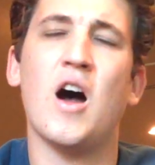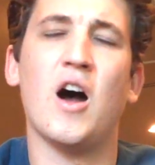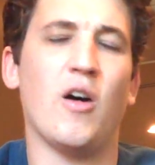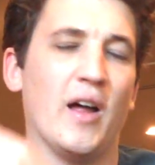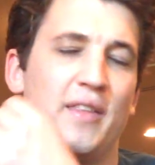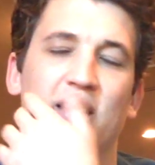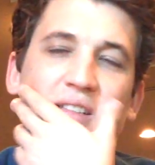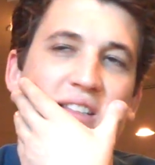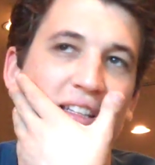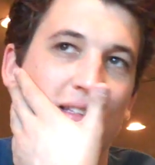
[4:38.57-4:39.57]
Oh,
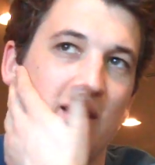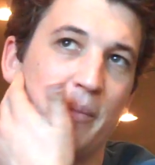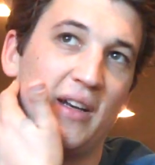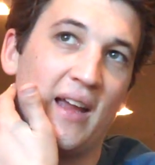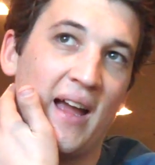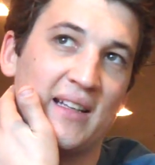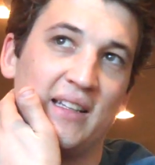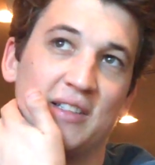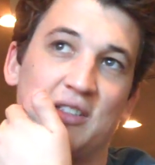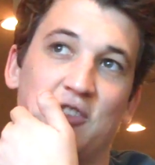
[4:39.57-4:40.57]
acting
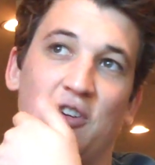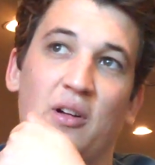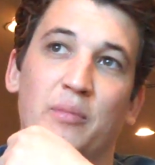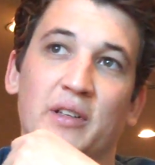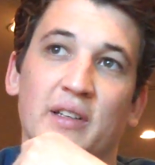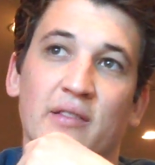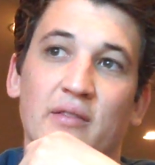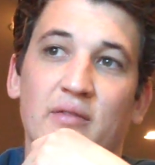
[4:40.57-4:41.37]
is such a humbling